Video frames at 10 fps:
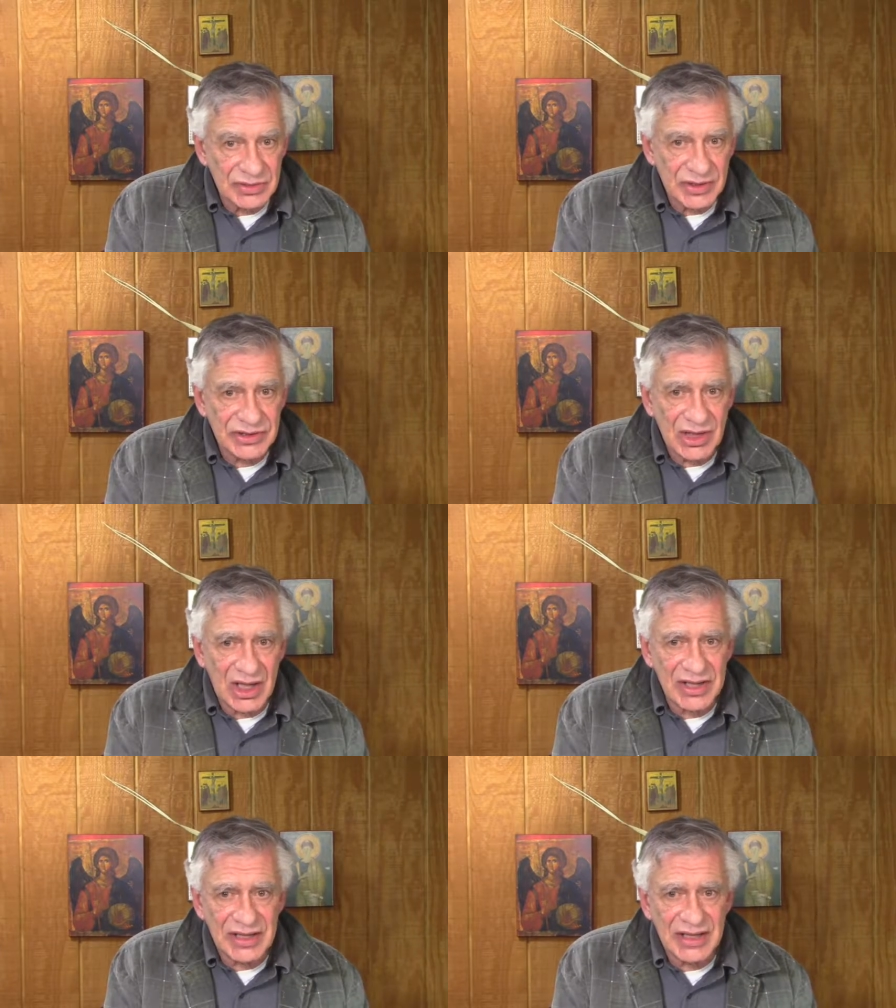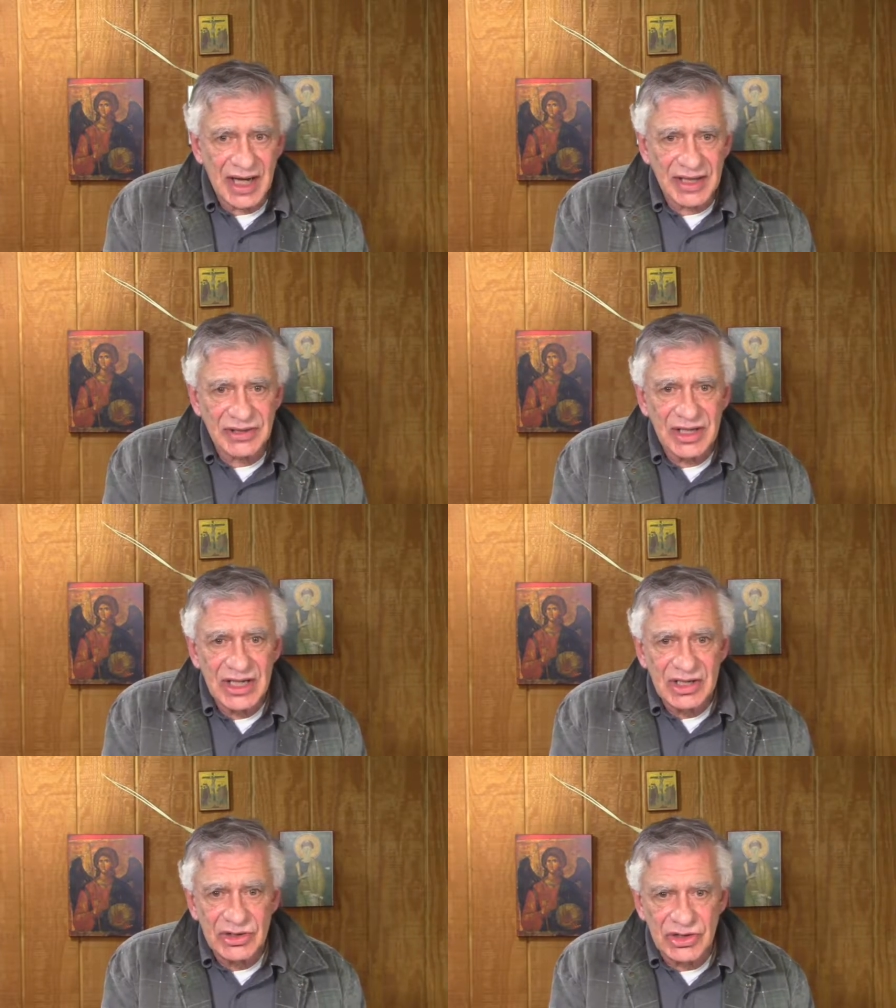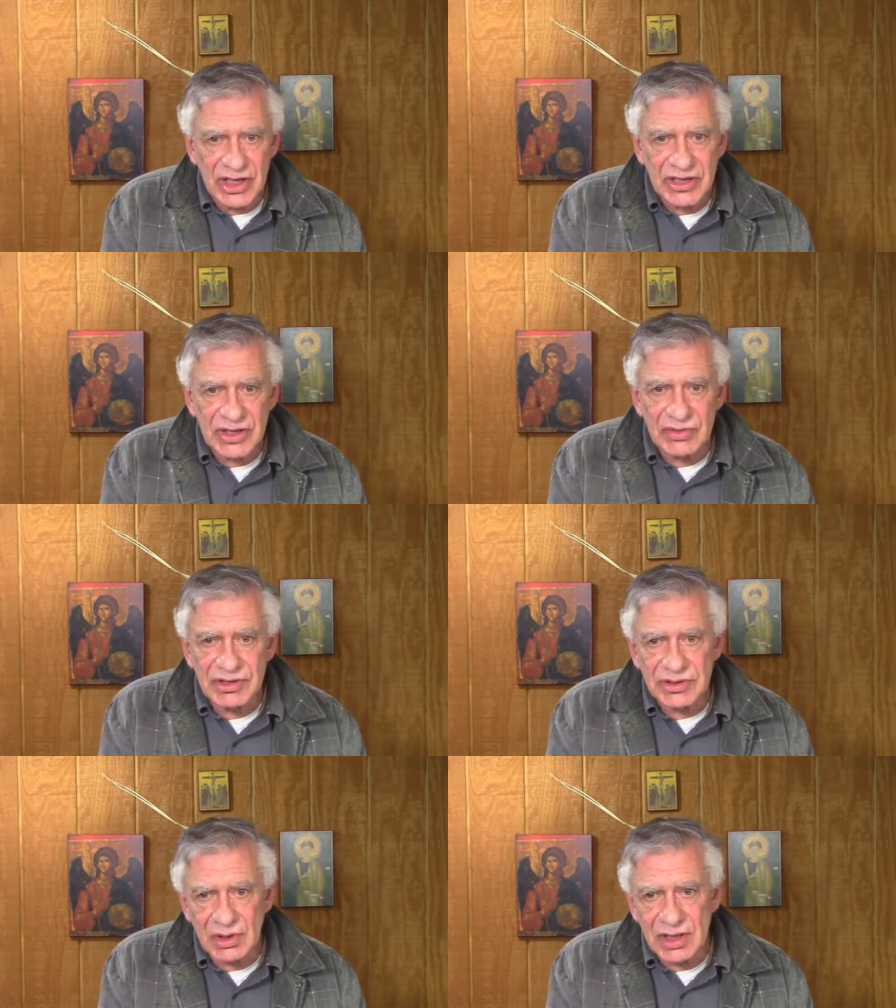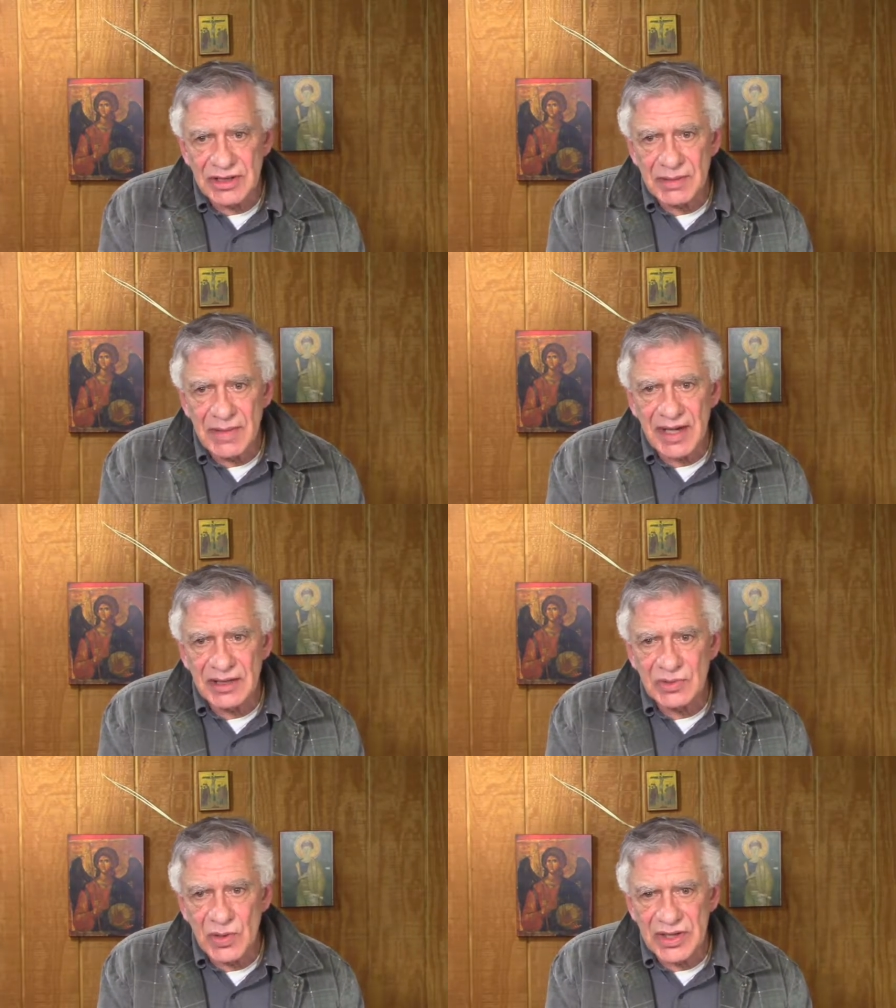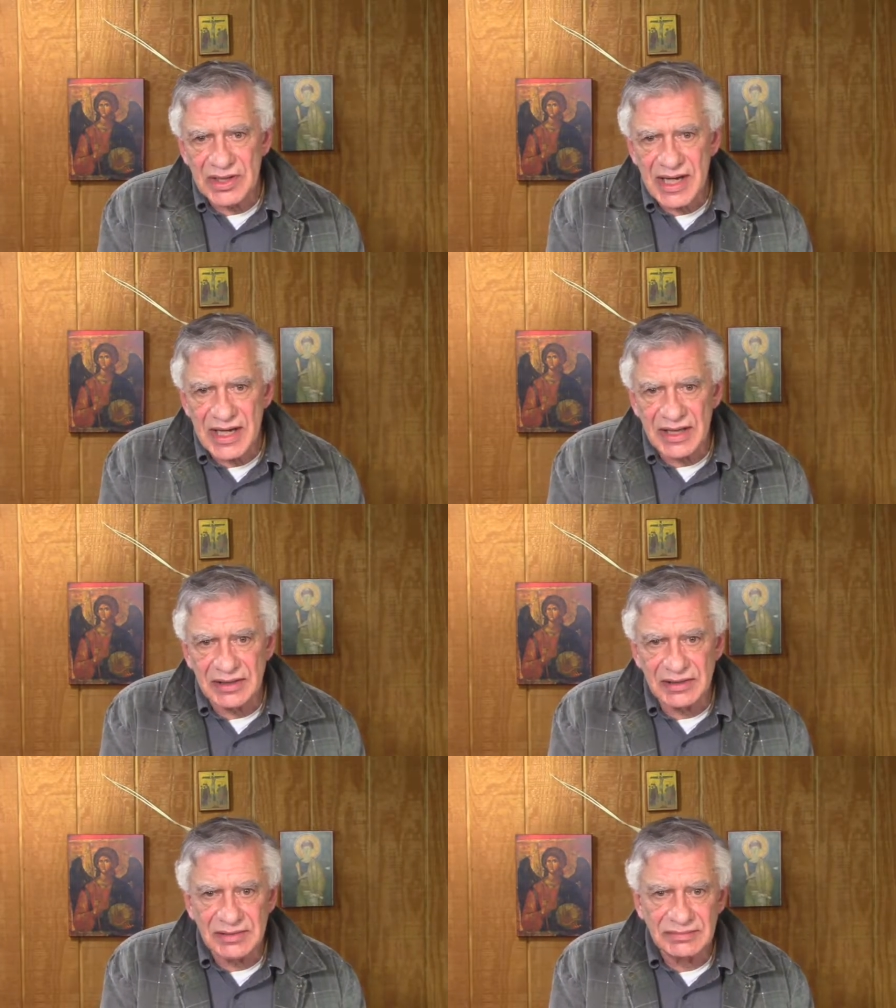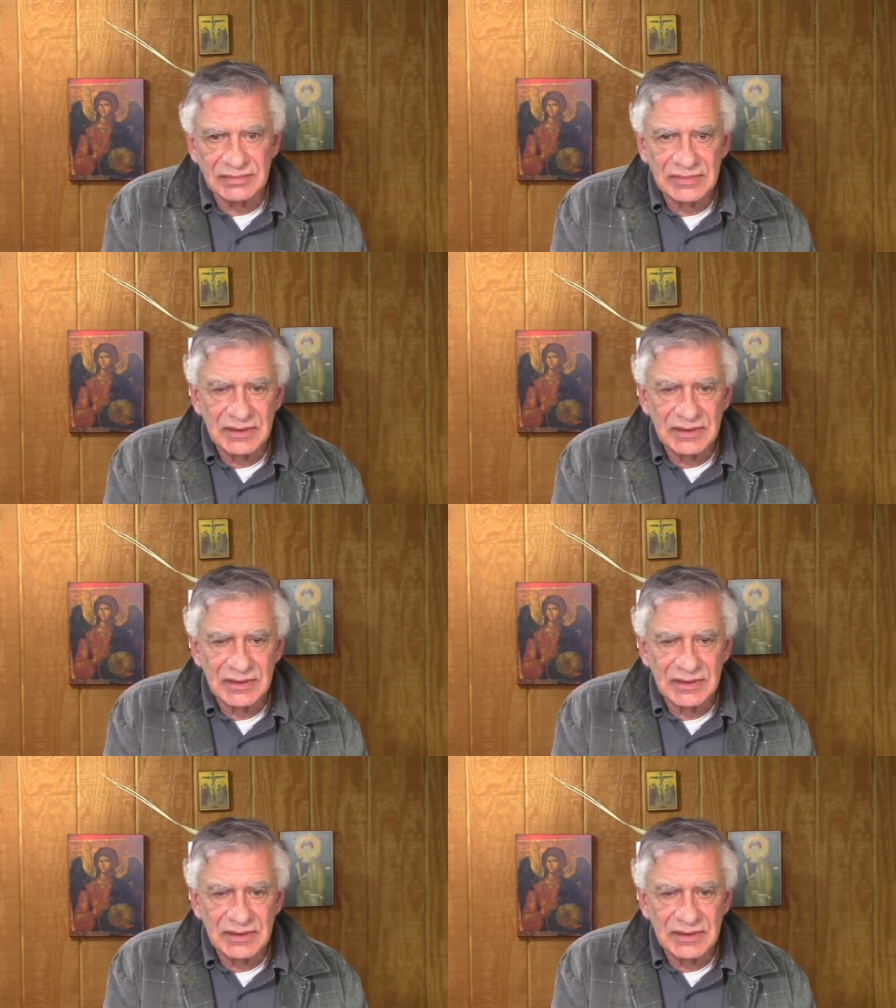As we saw in the text, Jesus restores the man's withered hand.